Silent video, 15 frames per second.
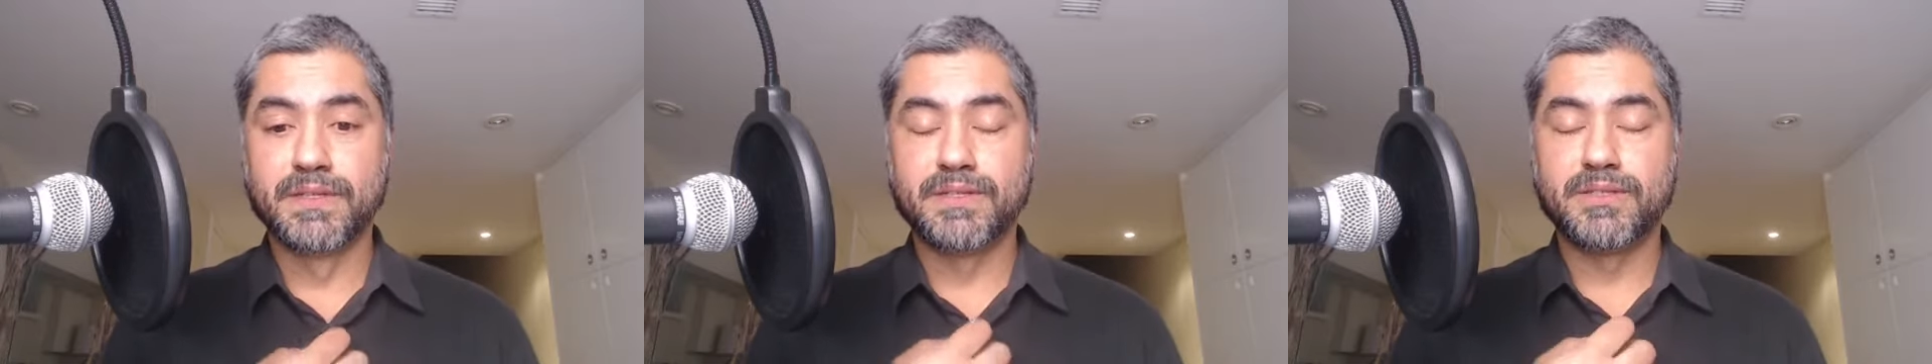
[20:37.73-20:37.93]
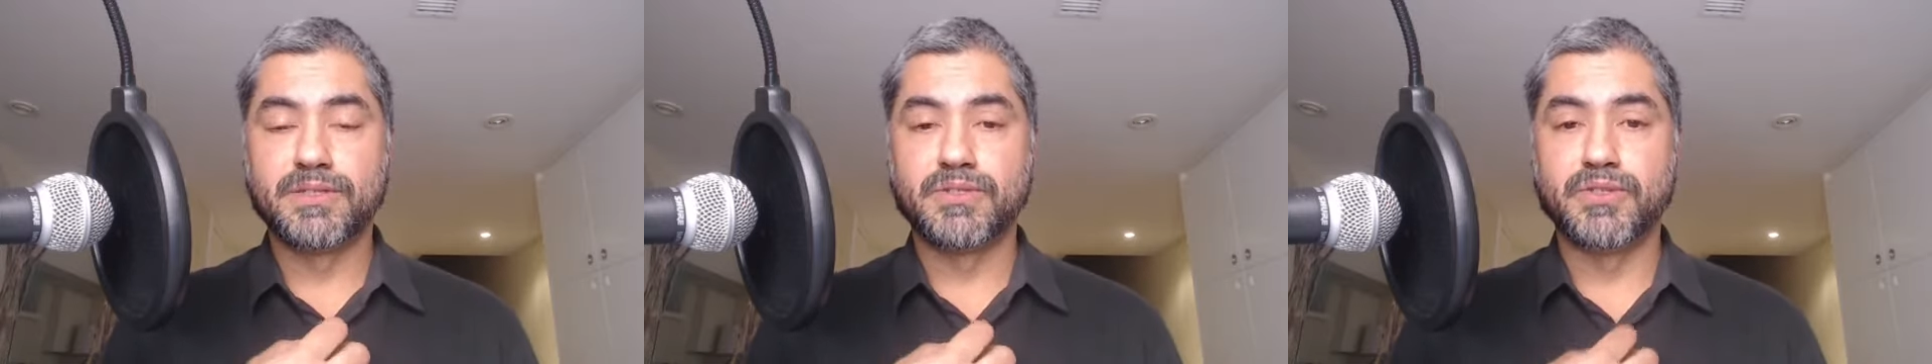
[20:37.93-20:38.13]

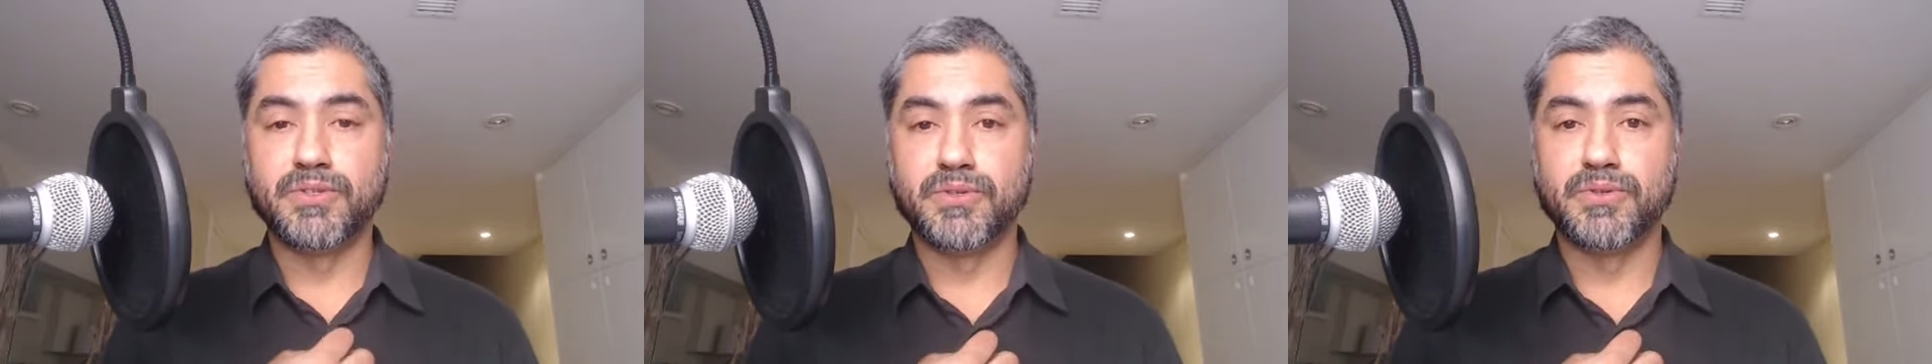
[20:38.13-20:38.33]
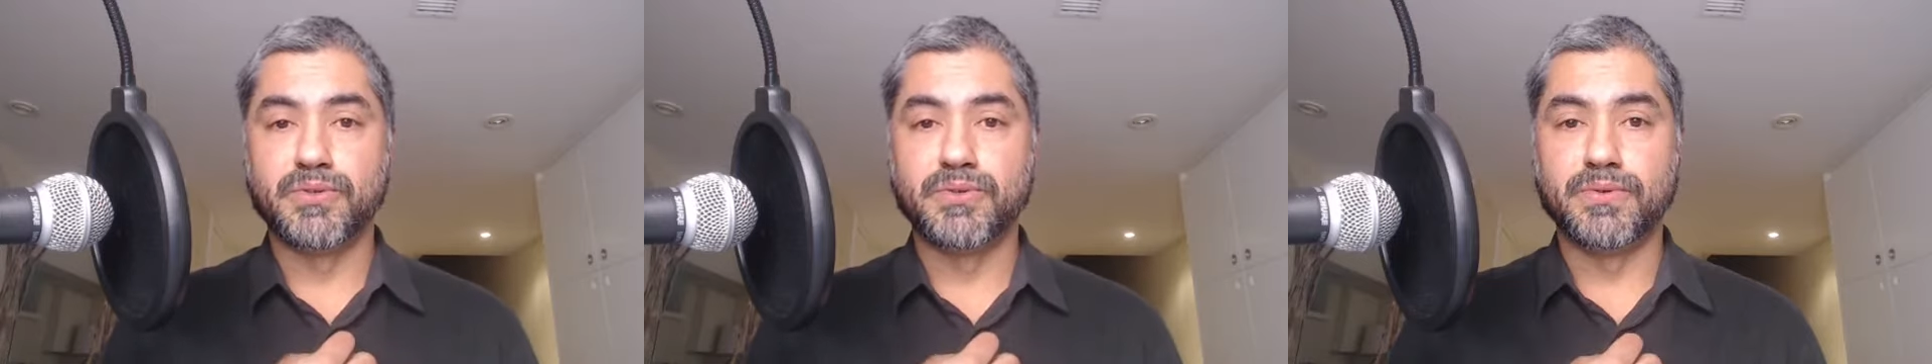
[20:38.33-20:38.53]

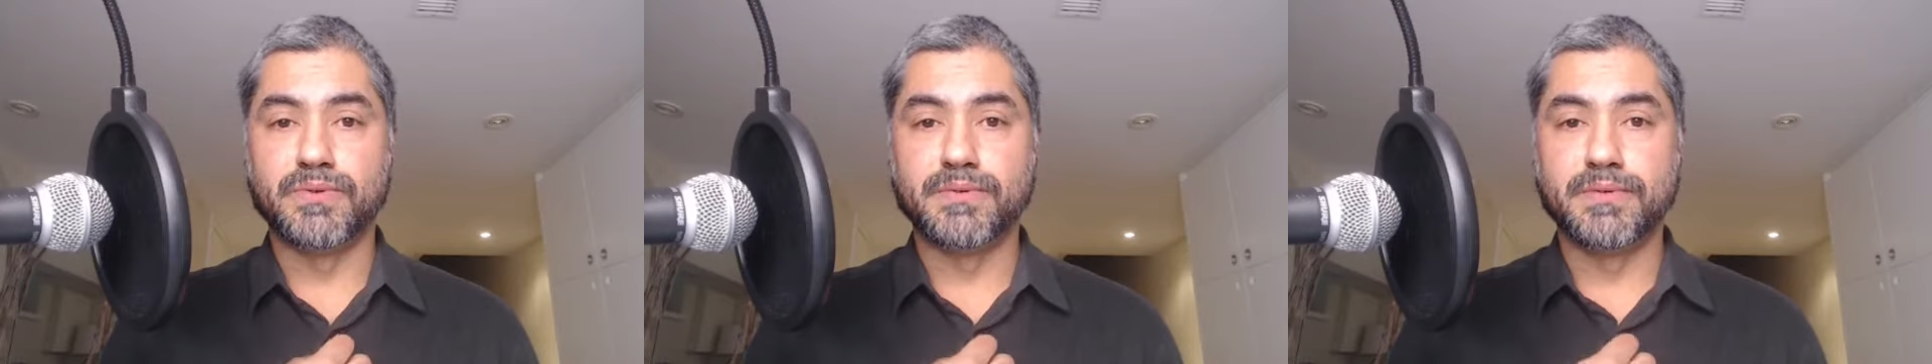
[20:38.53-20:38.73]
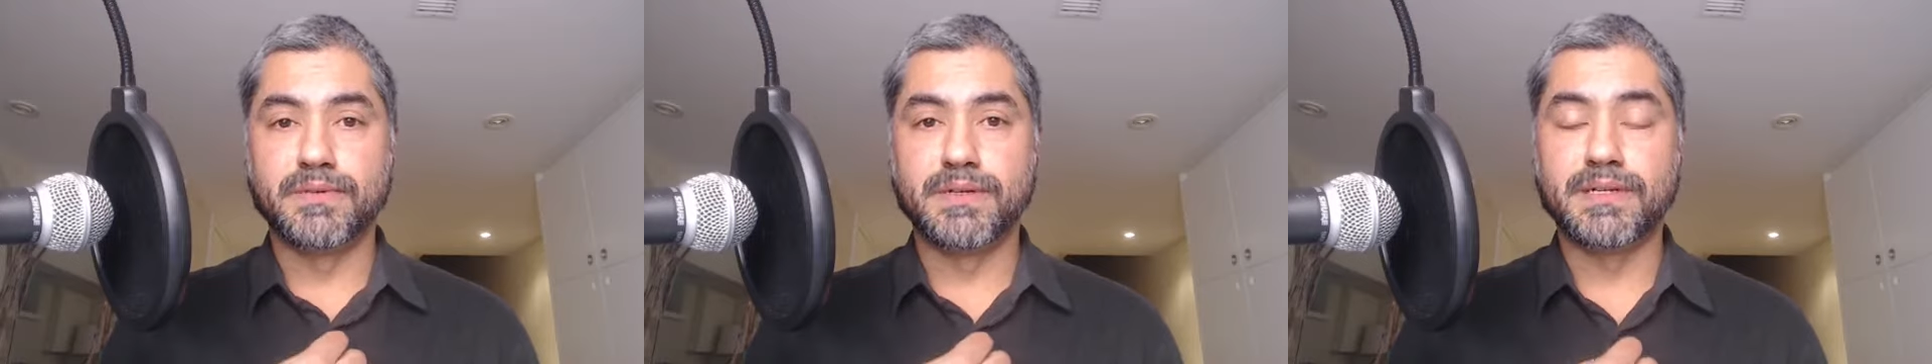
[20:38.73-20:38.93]
to
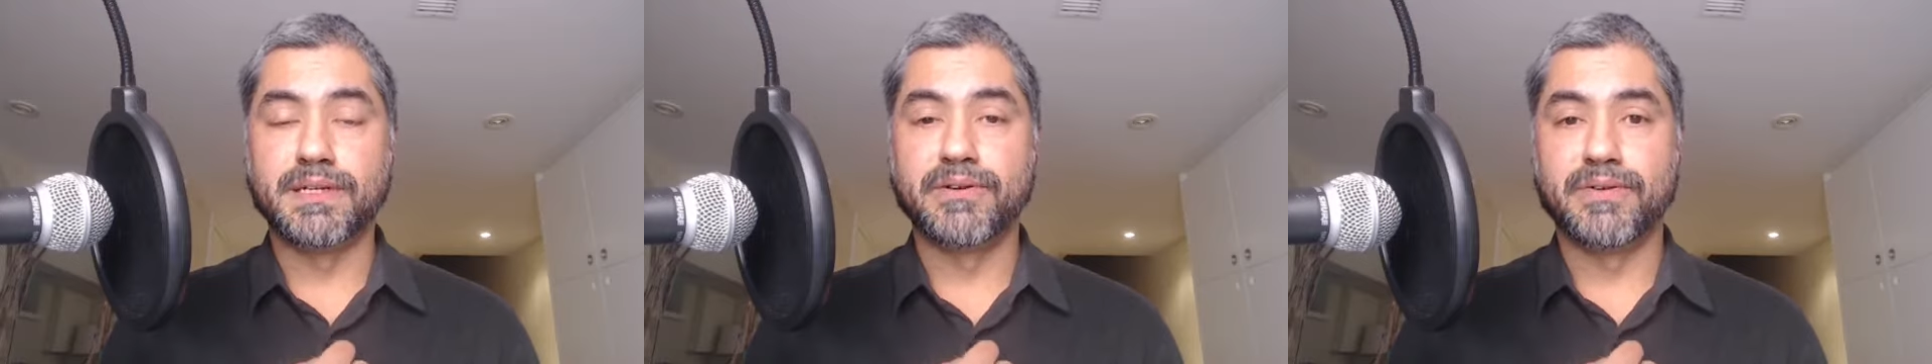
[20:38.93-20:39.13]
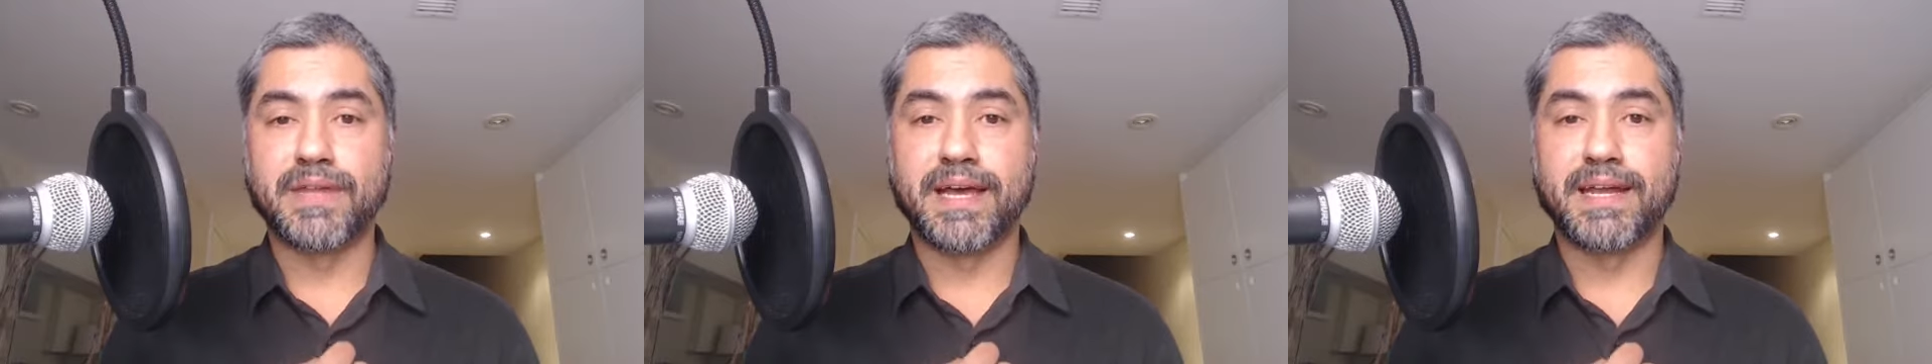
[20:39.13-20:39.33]

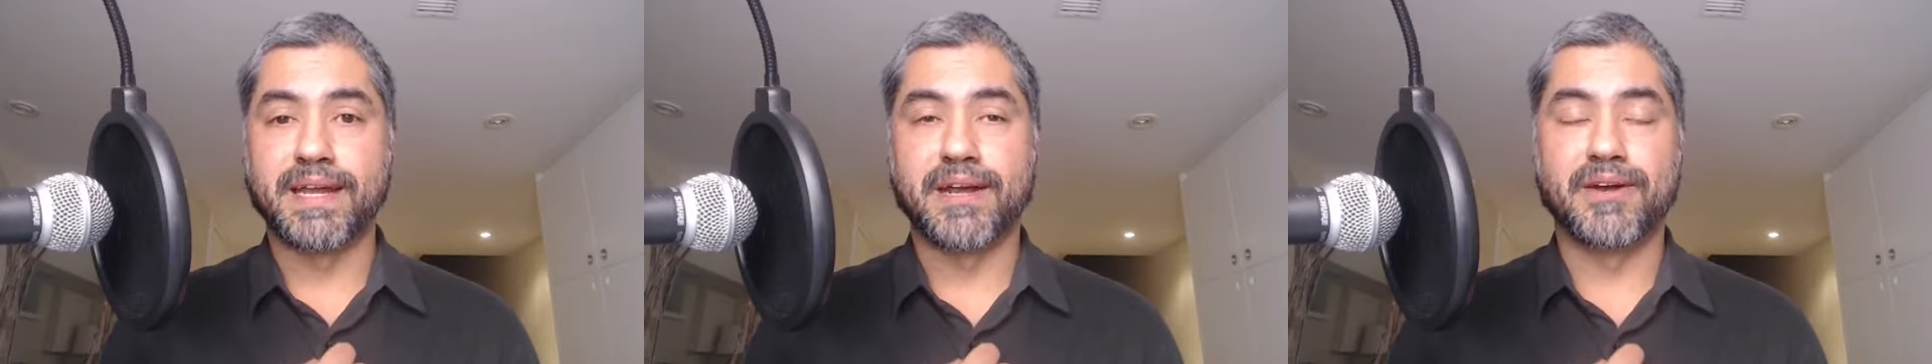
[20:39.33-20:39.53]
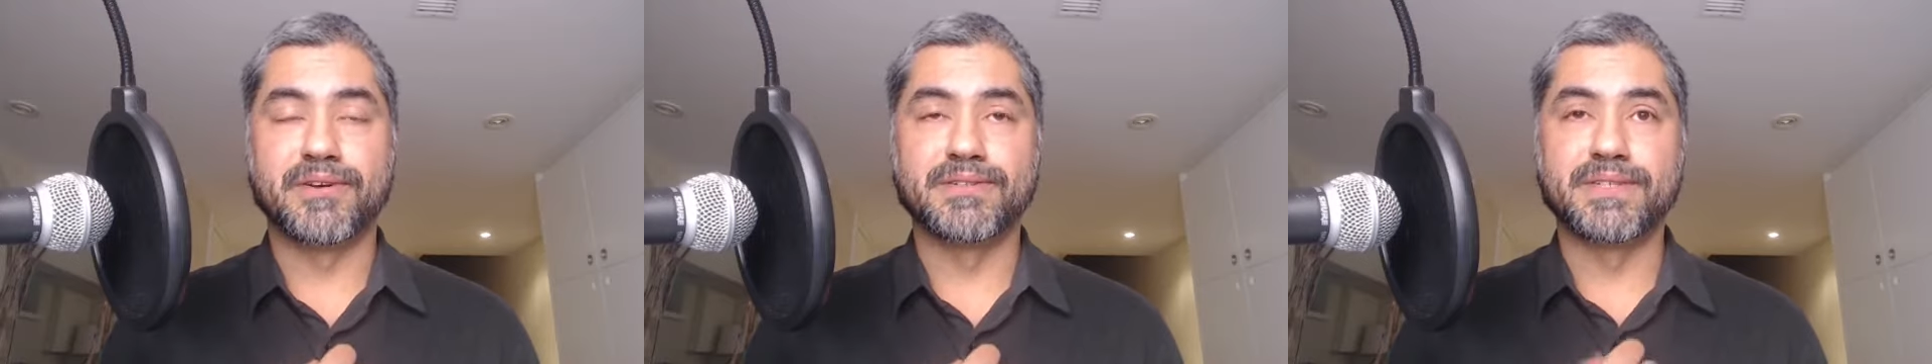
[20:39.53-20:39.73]
clear that air,